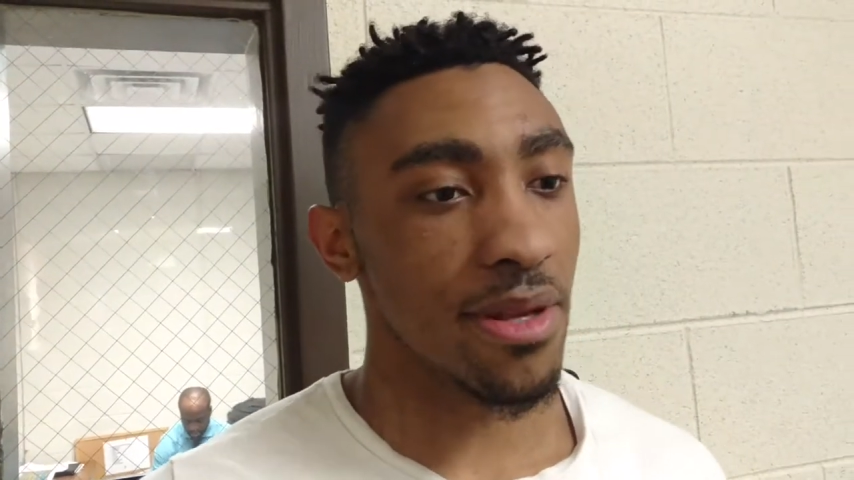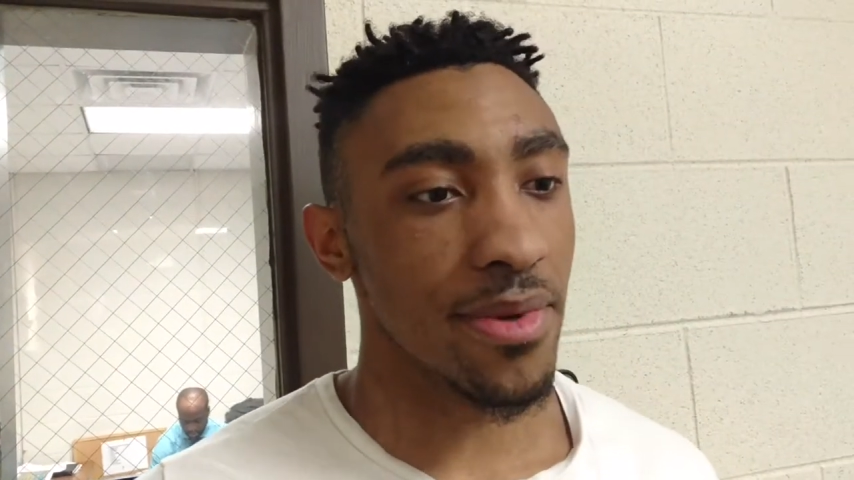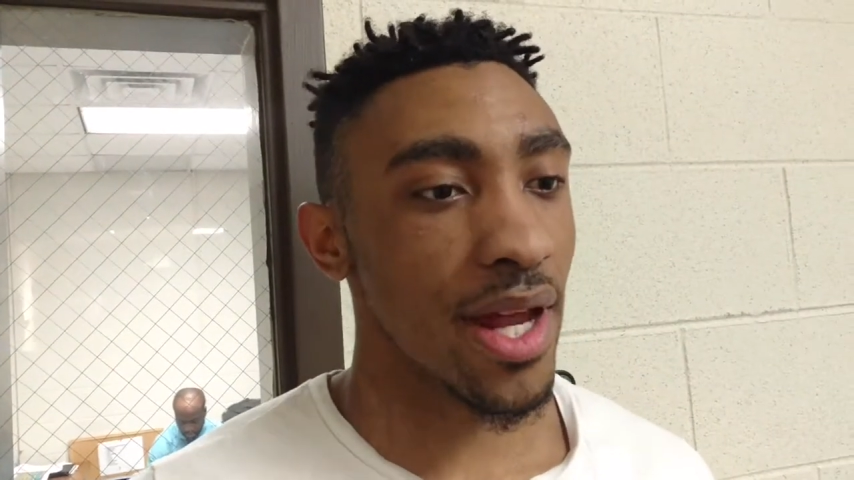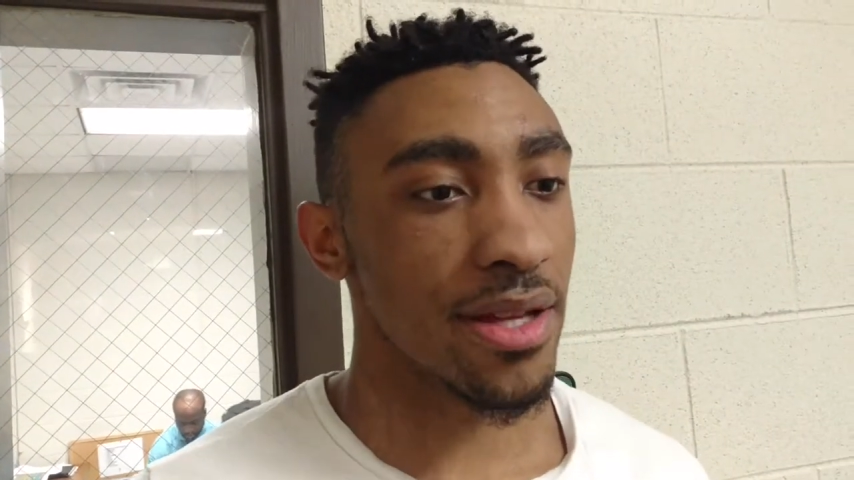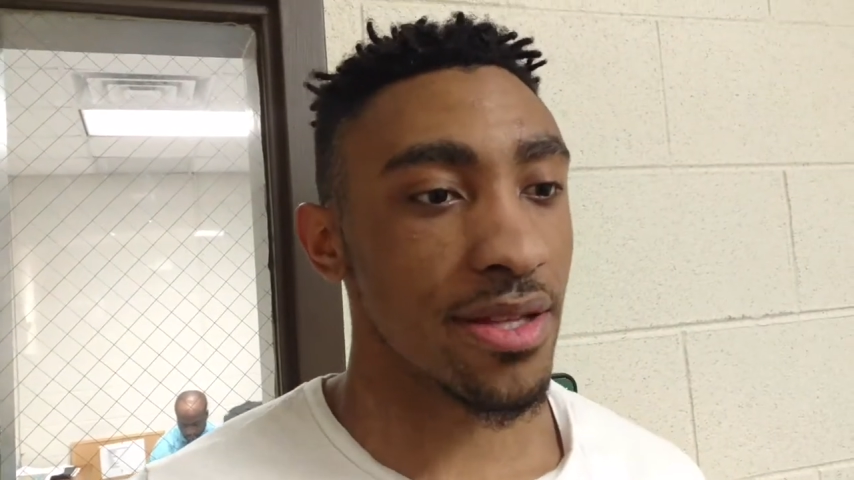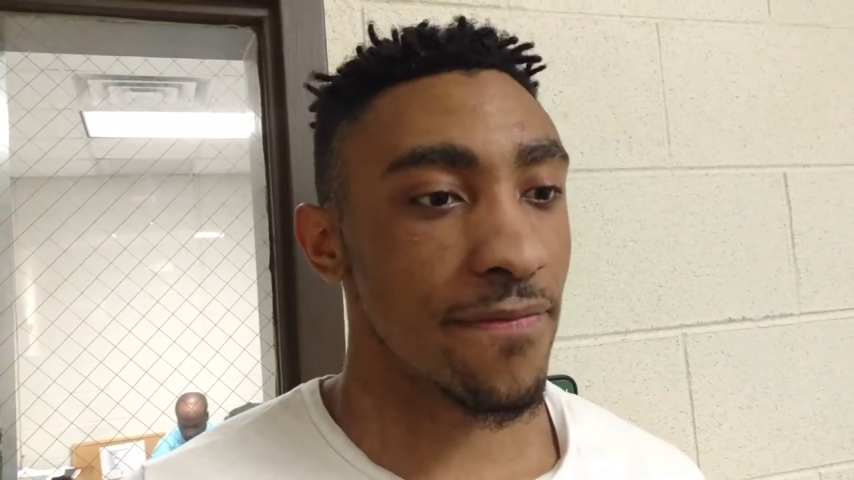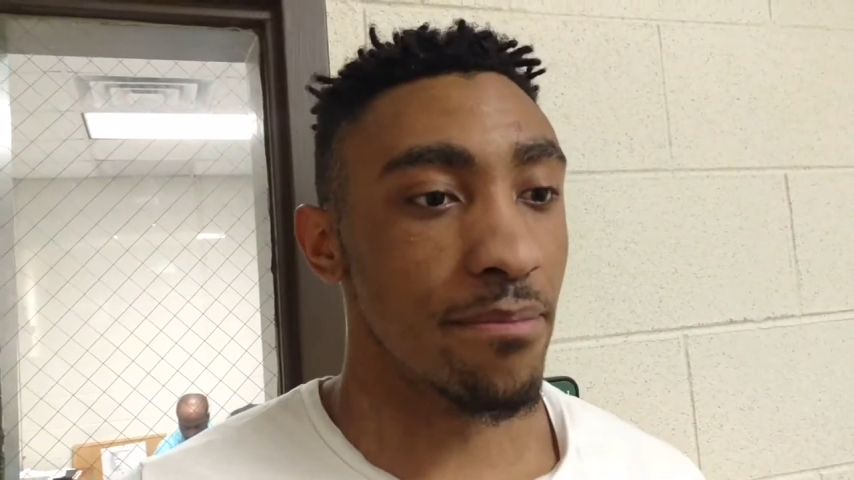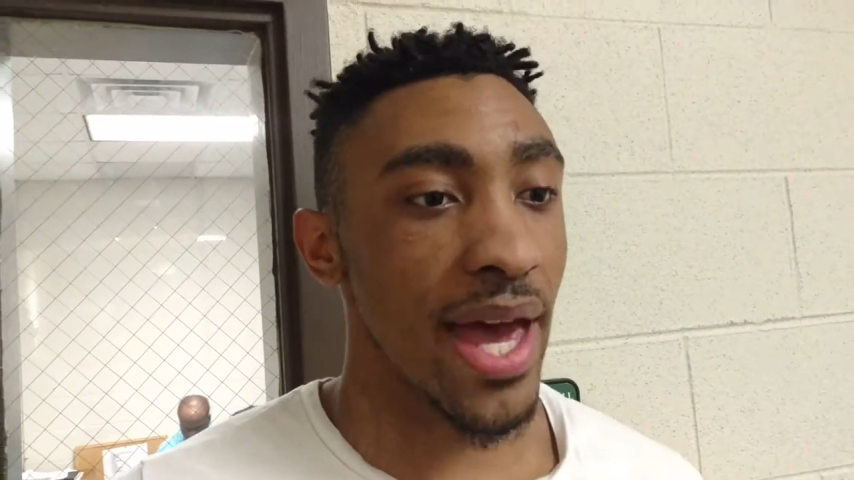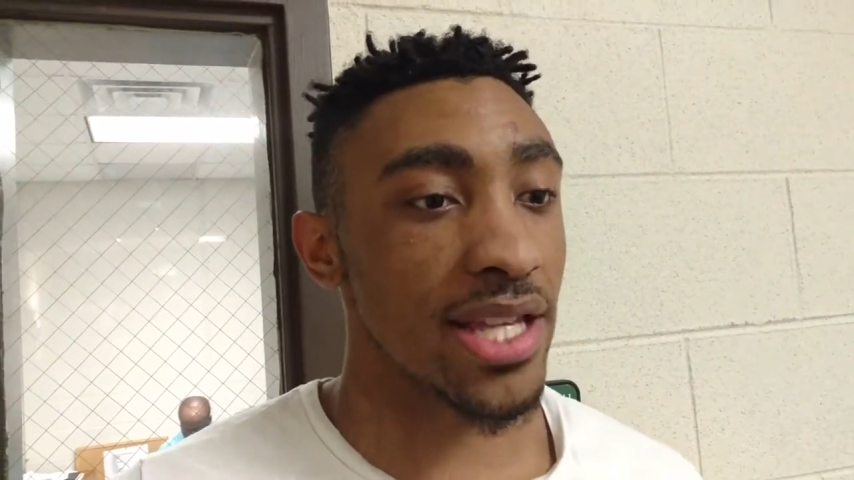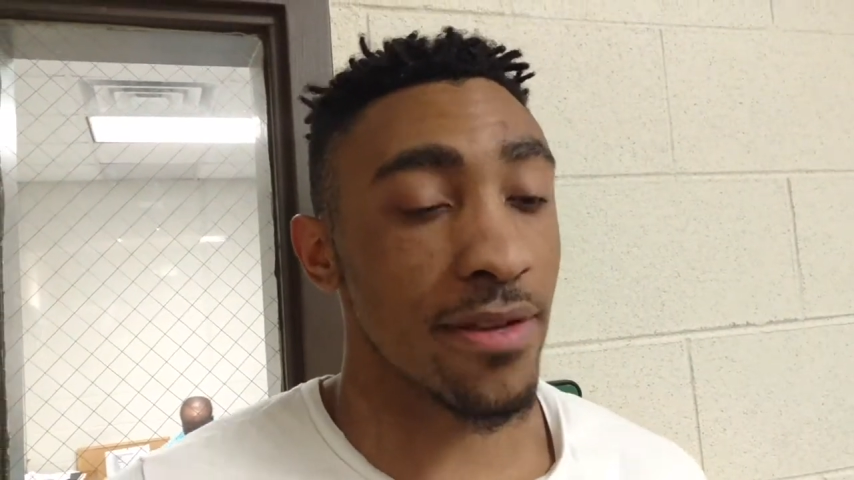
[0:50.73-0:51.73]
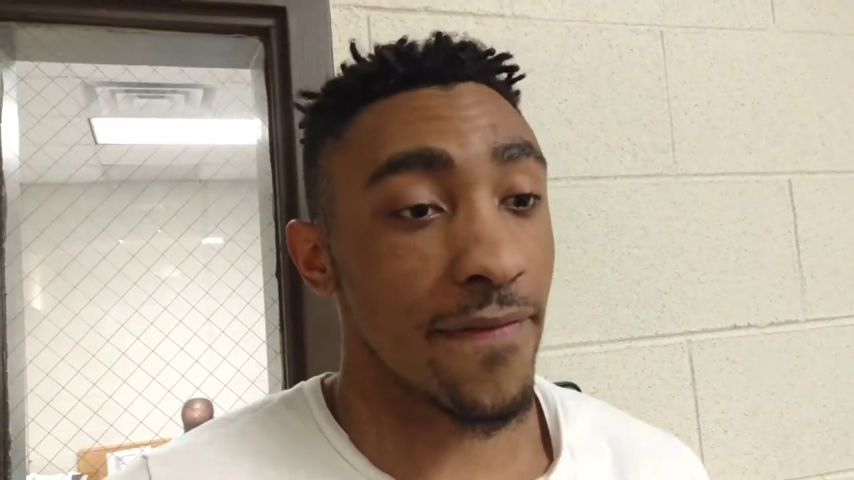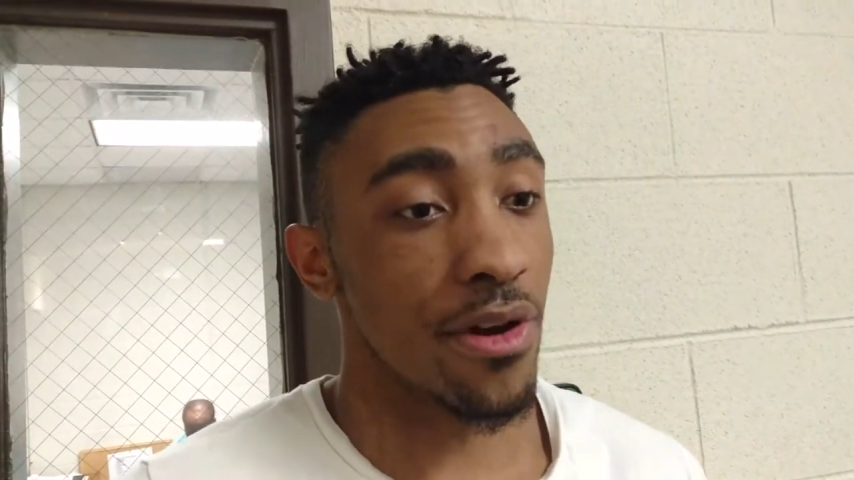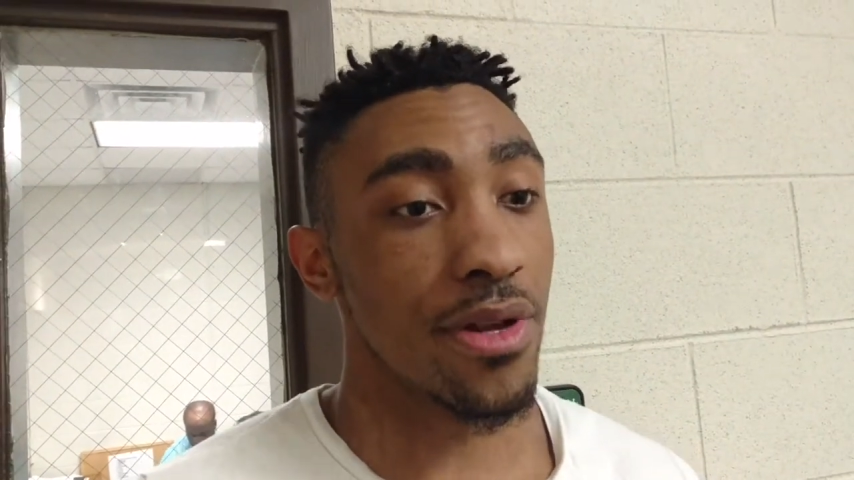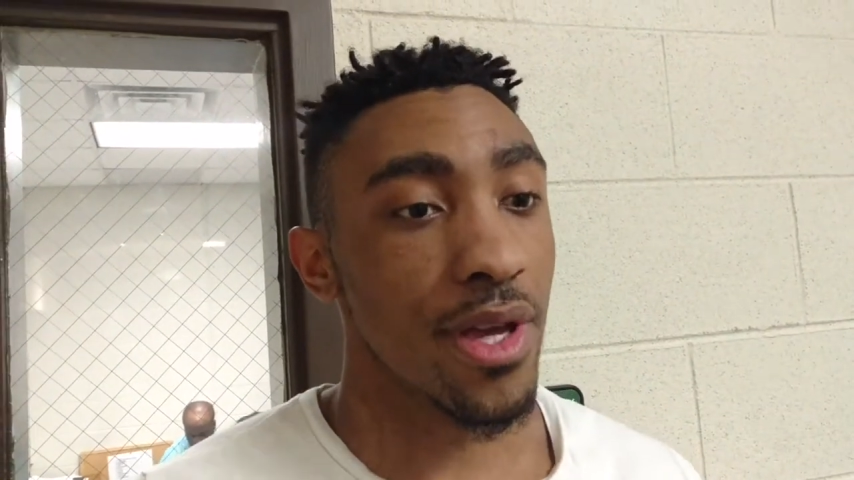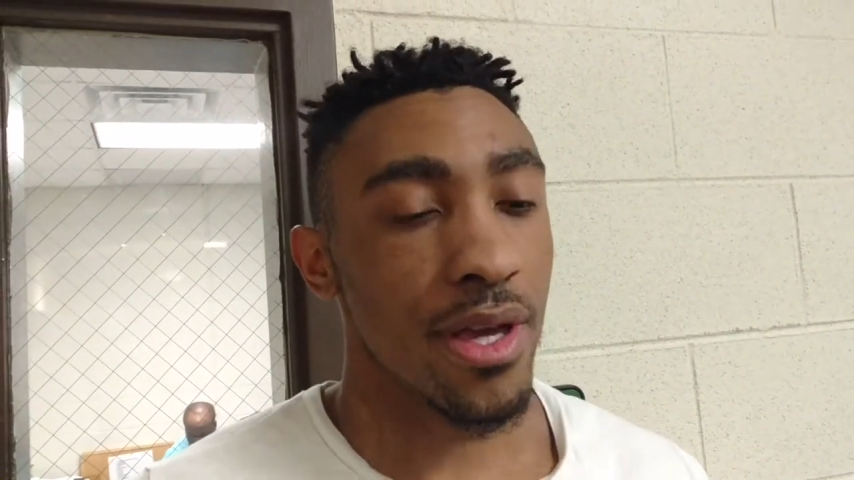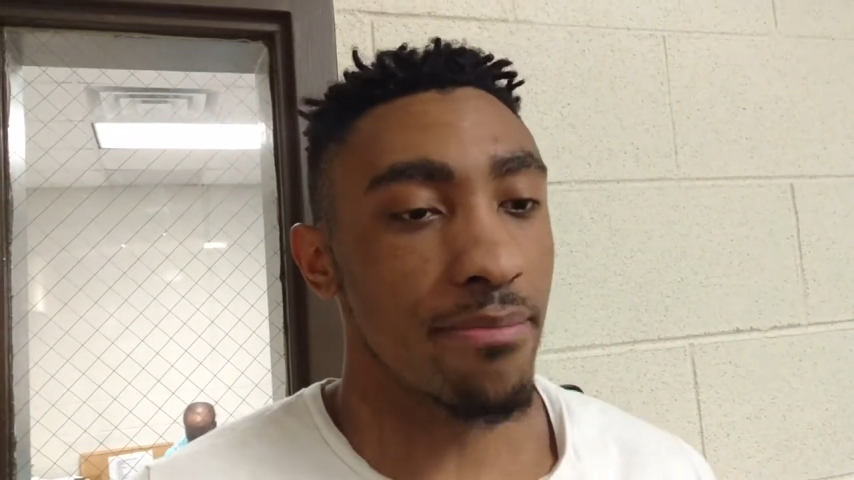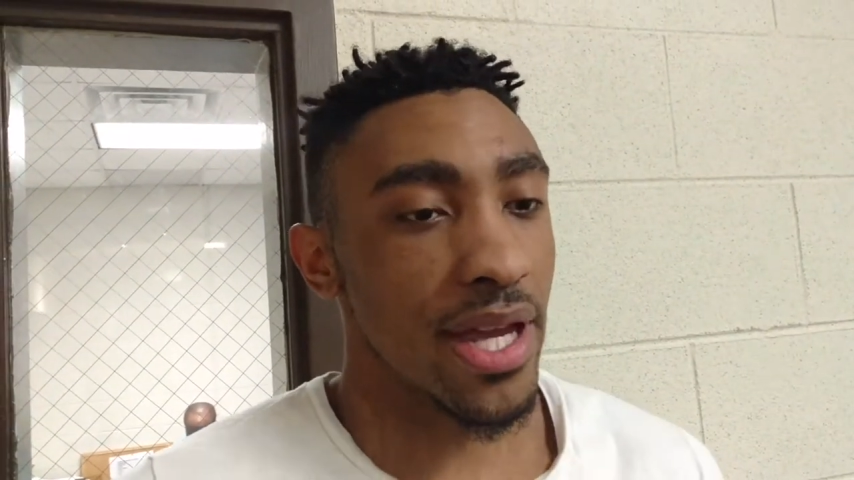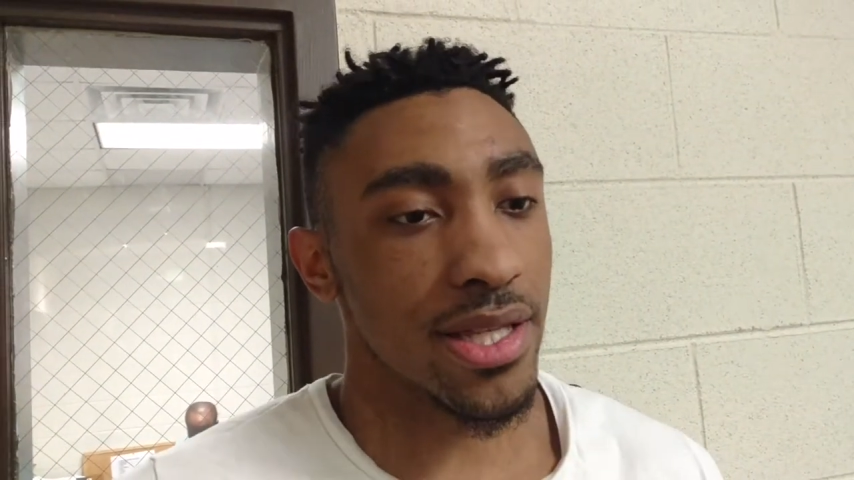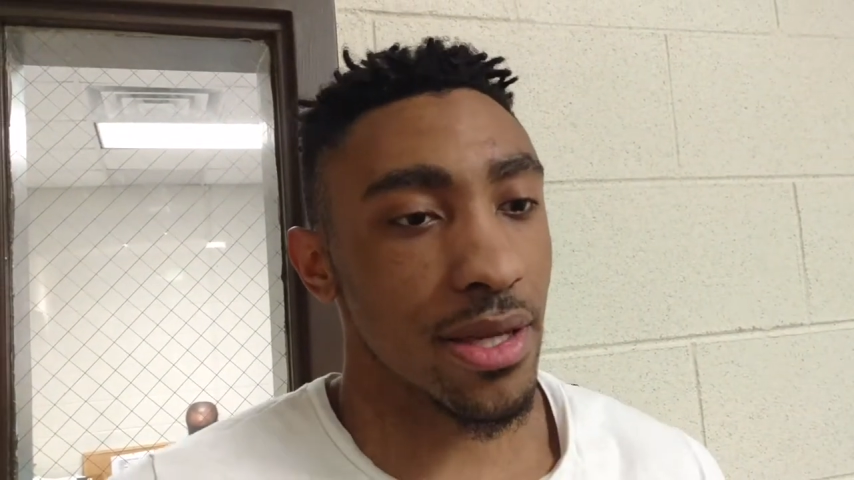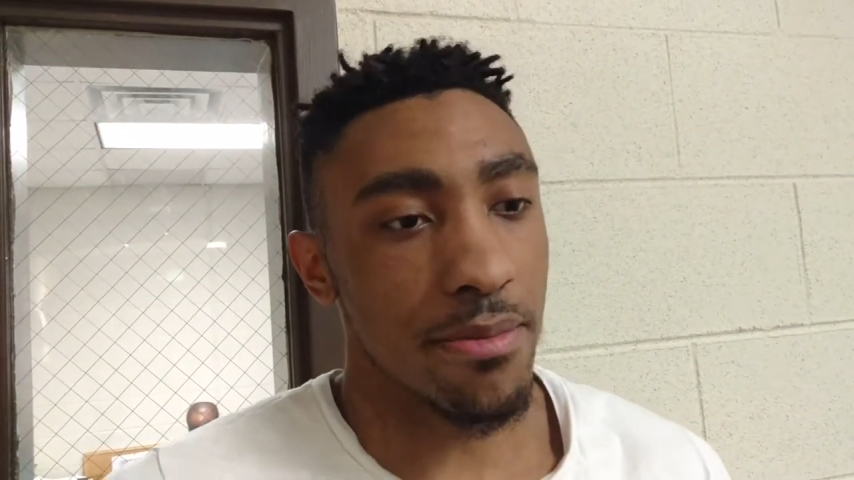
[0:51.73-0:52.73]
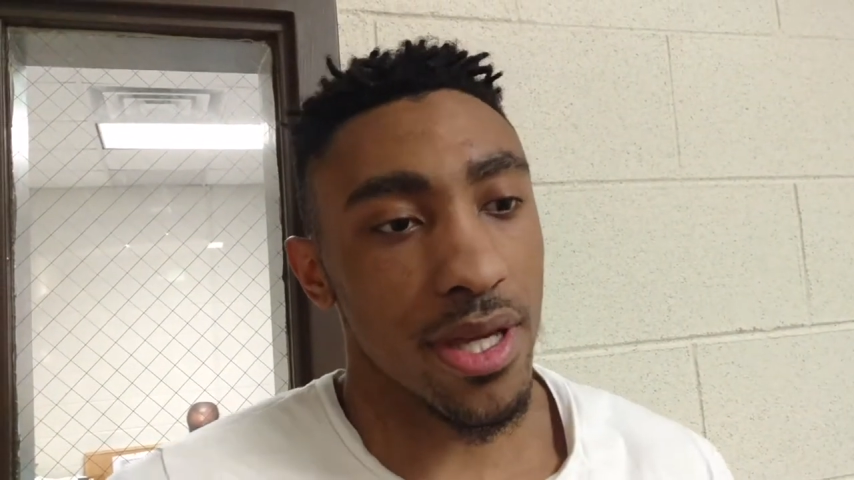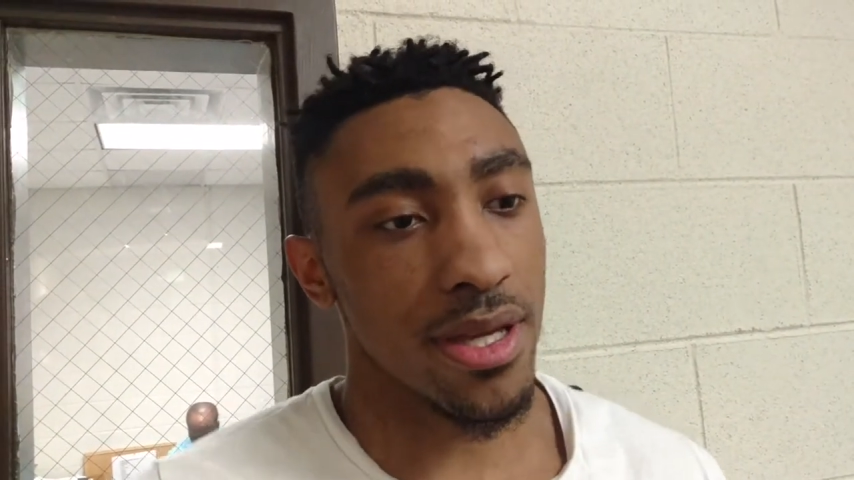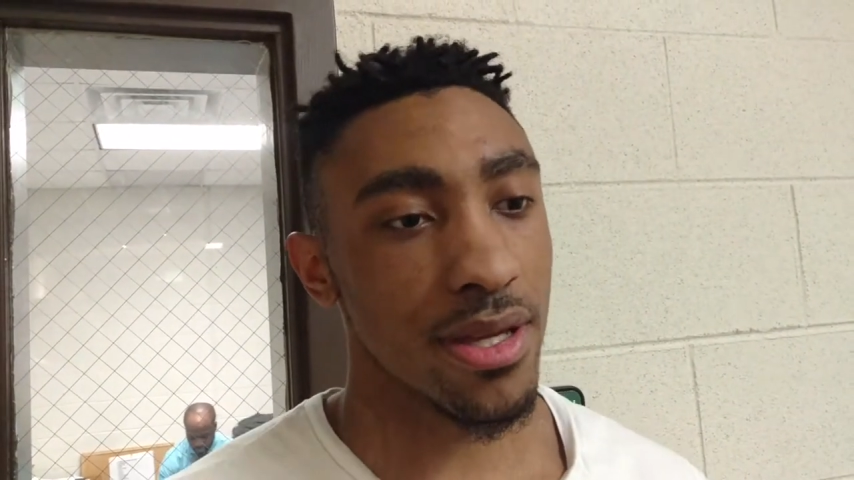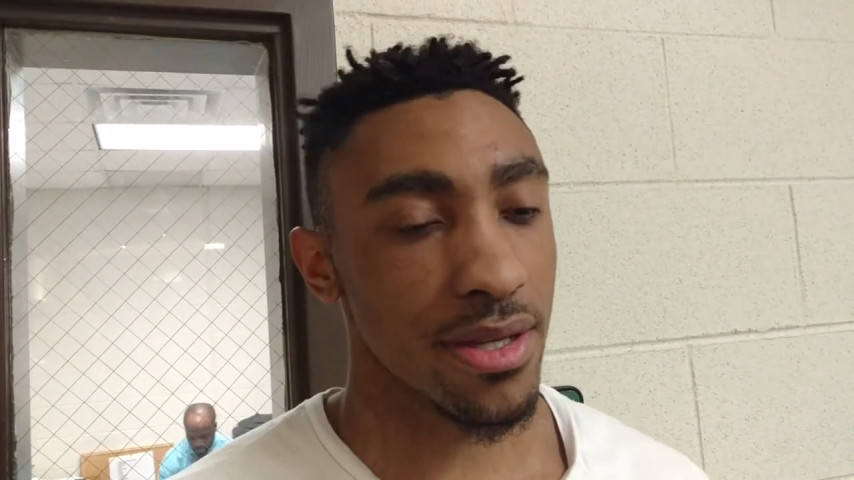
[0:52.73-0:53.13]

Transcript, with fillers: I mean, I just that's felt big as it could be.